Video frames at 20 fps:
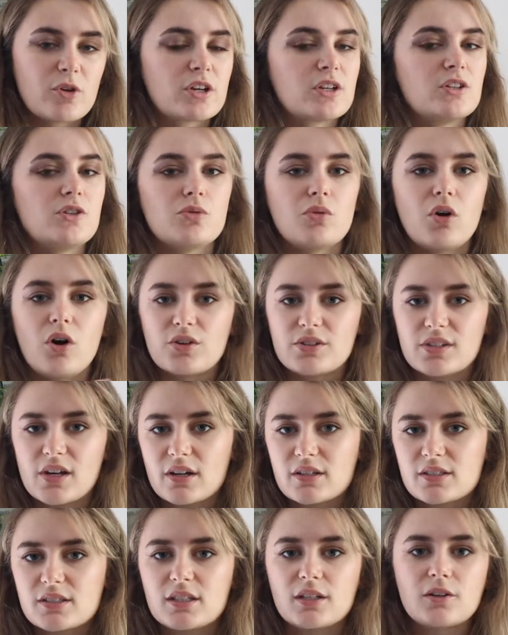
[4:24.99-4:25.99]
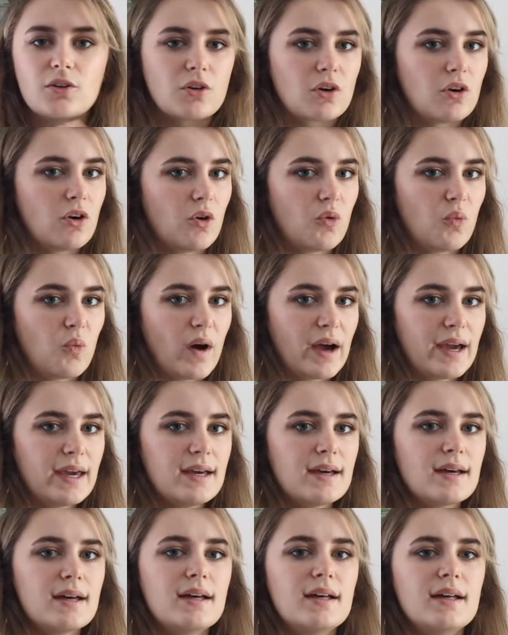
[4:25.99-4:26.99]
or you can do all tungsten or all
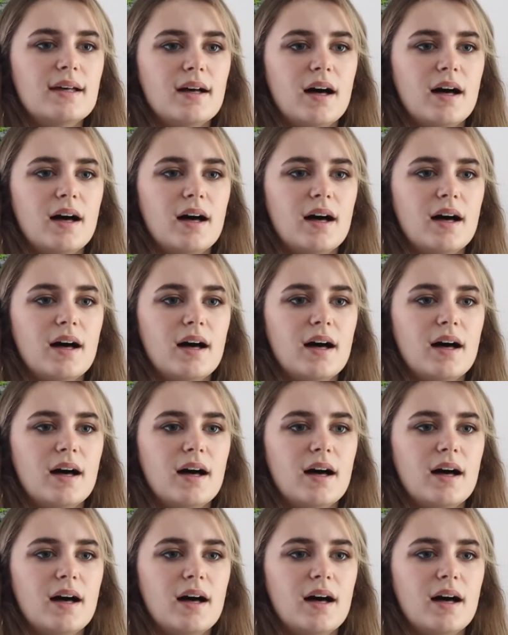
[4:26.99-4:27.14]
white.